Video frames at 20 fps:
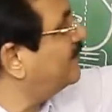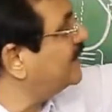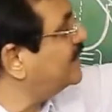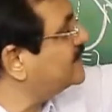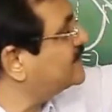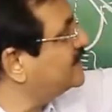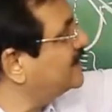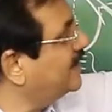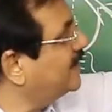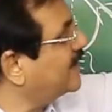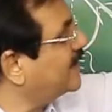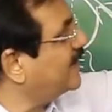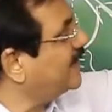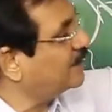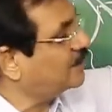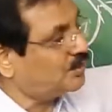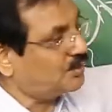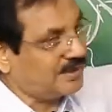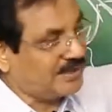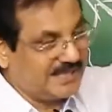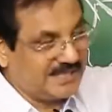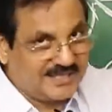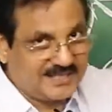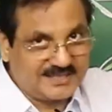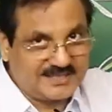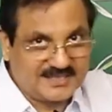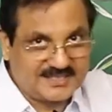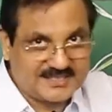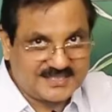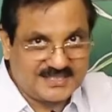silica to
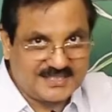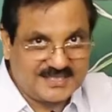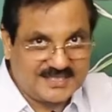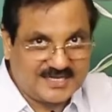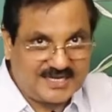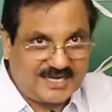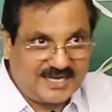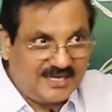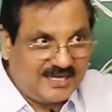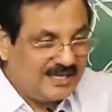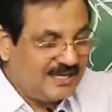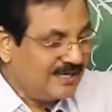another silica